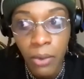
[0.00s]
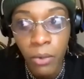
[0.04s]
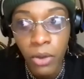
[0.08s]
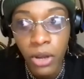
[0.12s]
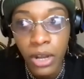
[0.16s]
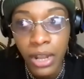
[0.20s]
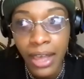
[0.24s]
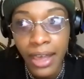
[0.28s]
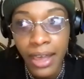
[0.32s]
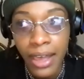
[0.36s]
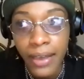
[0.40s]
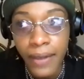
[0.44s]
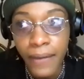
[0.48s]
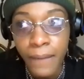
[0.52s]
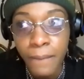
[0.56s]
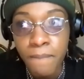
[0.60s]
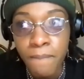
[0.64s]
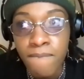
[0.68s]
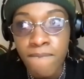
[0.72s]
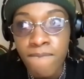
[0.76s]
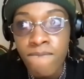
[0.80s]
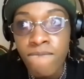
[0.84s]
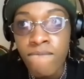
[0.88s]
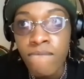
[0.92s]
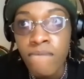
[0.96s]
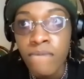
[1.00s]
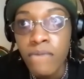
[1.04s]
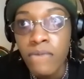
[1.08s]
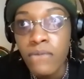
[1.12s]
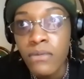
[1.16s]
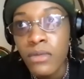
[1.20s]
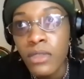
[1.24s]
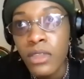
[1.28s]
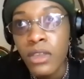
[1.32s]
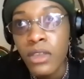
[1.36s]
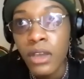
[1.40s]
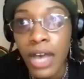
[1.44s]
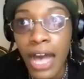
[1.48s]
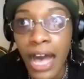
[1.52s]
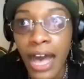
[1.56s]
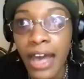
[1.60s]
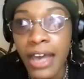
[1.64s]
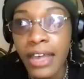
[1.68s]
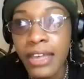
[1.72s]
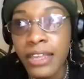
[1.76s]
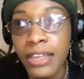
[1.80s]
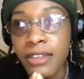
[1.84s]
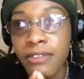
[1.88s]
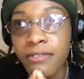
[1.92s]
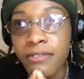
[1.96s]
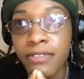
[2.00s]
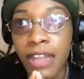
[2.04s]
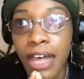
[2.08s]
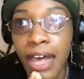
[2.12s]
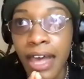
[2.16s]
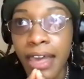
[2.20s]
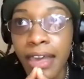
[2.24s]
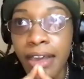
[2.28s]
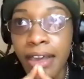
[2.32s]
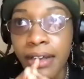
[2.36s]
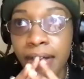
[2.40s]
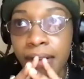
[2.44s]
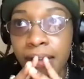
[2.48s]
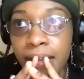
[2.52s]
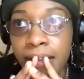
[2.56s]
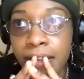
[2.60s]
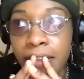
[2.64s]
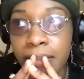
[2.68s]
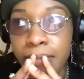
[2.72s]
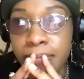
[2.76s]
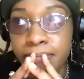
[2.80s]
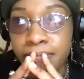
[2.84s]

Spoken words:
that were like, kind of like,